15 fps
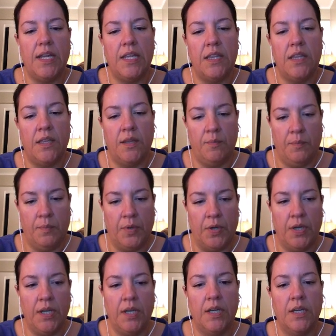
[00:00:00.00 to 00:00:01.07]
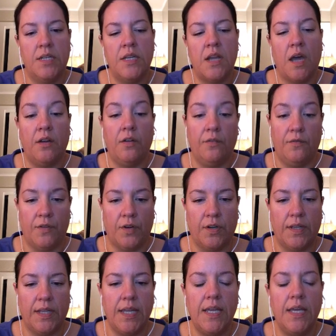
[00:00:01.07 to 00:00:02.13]
in the book, not
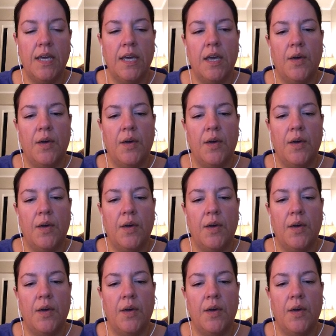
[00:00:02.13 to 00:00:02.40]
overtly,